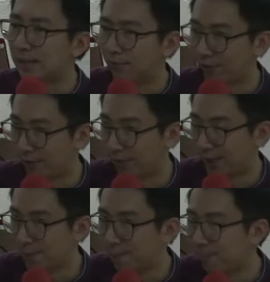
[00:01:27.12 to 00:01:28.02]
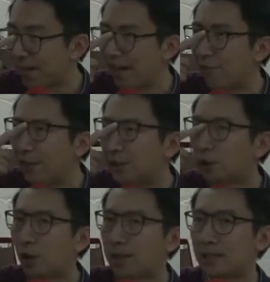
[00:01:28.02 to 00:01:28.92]
differently, every
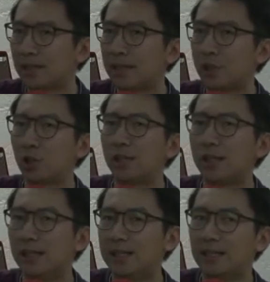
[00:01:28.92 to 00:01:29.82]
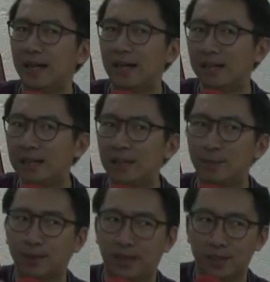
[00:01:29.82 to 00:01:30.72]
translation is an
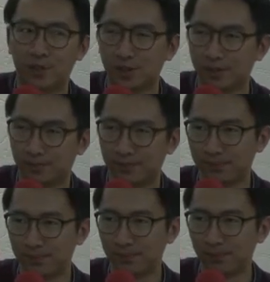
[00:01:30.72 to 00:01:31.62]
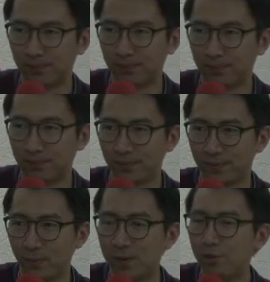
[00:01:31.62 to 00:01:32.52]
interpretation.
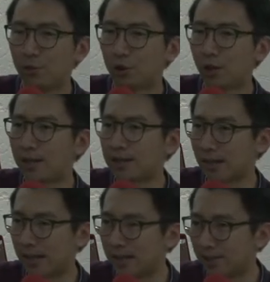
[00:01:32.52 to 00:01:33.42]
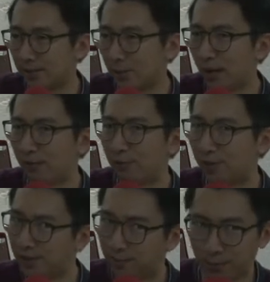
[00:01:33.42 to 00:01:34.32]
When you translate, you have to
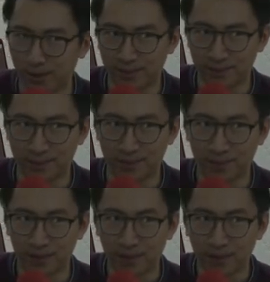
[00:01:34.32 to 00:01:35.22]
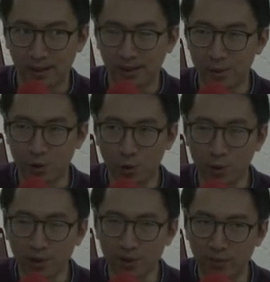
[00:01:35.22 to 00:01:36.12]
interpret. And the
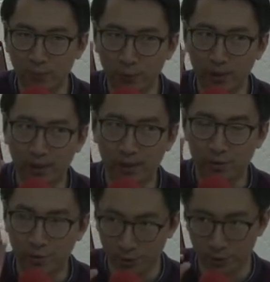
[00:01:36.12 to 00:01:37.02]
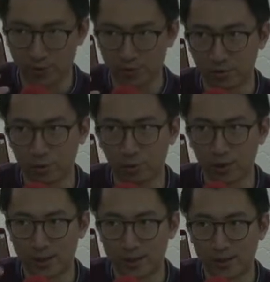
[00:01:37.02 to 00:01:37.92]
choice of word they use to
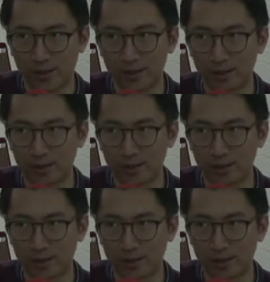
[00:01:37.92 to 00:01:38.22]
translate,